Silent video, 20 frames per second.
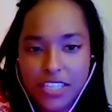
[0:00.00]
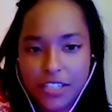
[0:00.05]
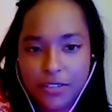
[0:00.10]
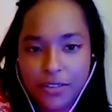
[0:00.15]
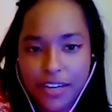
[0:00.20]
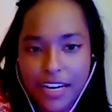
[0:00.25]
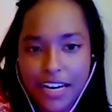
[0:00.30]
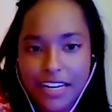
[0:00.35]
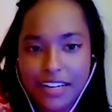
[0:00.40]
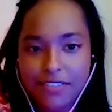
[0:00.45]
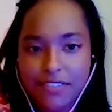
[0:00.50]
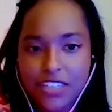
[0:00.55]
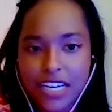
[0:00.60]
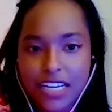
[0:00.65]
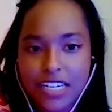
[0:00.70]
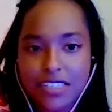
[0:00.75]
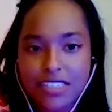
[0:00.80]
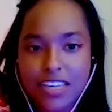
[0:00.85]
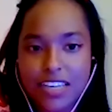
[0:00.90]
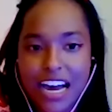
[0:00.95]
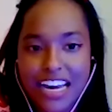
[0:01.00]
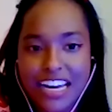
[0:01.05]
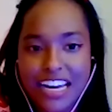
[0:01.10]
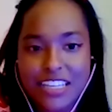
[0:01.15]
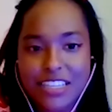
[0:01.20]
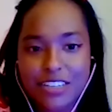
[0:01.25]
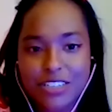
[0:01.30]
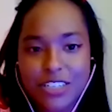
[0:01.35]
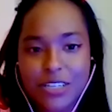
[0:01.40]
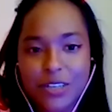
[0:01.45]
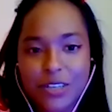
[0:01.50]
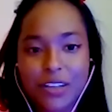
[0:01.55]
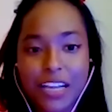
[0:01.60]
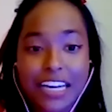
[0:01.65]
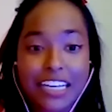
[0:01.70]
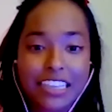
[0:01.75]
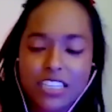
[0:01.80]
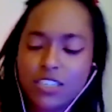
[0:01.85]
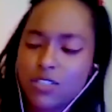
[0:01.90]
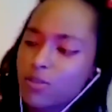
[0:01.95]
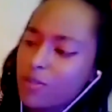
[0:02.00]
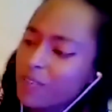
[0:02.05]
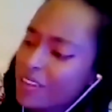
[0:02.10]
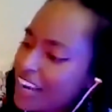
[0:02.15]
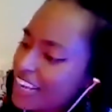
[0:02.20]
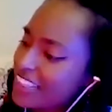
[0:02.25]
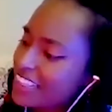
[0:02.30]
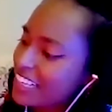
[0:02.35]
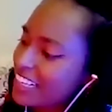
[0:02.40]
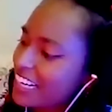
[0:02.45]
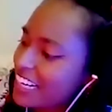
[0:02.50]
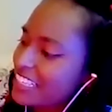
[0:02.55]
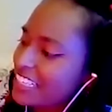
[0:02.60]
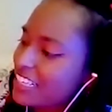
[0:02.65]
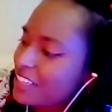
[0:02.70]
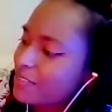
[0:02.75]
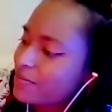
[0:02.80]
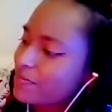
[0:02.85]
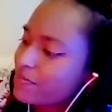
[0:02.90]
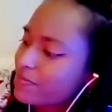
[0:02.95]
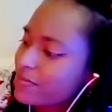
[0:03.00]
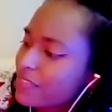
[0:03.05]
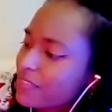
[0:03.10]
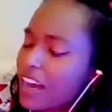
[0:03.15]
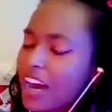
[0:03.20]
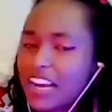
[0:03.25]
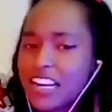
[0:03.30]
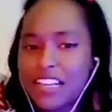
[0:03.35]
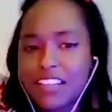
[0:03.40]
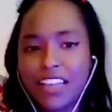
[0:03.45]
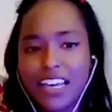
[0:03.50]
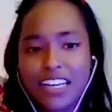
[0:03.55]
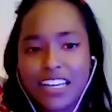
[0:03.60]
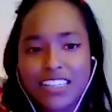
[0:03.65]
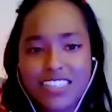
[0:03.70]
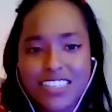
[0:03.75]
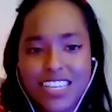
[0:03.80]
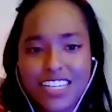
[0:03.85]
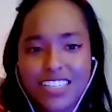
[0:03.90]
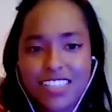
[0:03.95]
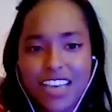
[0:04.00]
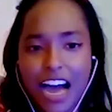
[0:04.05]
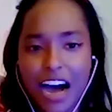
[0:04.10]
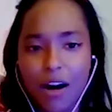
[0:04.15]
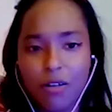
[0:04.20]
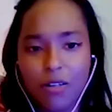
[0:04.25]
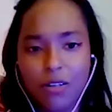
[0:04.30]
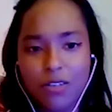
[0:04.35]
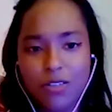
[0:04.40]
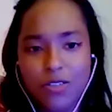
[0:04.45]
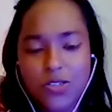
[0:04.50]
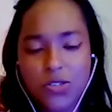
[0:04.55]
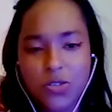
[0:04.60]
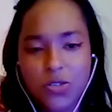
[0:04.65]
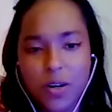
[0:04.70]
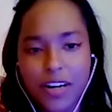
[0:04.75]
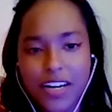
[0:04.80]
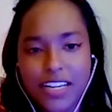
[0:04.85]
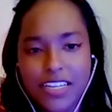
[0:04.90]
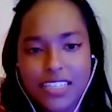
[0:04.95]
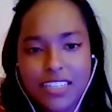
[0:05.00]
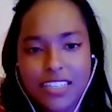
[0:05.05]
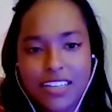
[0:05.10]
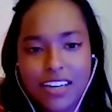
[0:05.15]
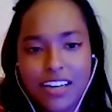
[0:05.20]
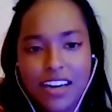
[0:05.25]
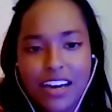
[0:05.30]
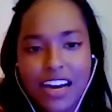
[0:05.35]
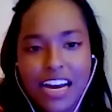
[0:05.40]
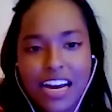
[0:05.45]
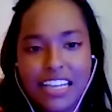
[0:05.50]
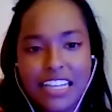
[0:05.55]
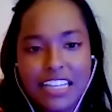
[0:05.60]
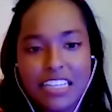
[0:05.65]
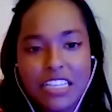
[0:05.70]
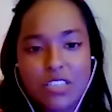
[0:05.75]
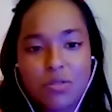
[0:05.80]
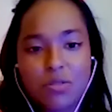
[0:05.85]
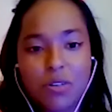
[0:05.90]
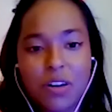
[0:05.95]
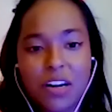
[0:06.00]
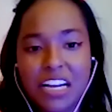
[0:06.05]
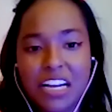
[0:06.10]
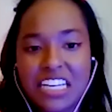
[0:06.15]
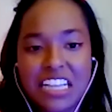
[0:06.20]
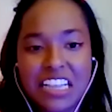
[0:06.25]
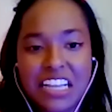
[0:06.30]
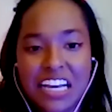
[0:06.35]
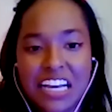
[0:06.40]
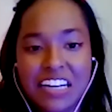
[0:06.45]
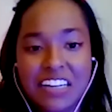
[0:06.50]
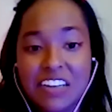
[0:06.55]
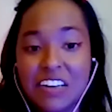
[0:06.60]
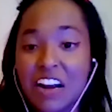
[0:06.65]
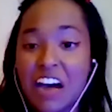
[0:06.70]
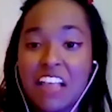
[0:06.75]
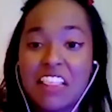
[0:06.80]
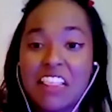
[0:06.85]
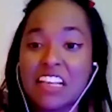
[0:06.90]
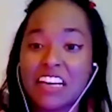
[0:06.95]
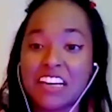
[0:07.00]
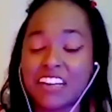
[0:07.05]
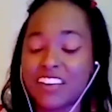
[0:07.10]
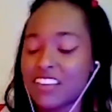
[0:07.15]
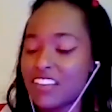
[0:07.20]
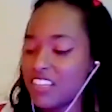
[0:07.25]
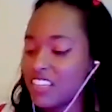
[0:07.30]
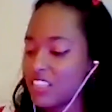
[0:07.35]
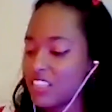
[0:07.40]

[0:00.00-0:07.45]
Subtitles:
the creative days, I either do, like, this one, I think I did, like, 6 hours straight. And then this one, I did, like, Girl. Nothing.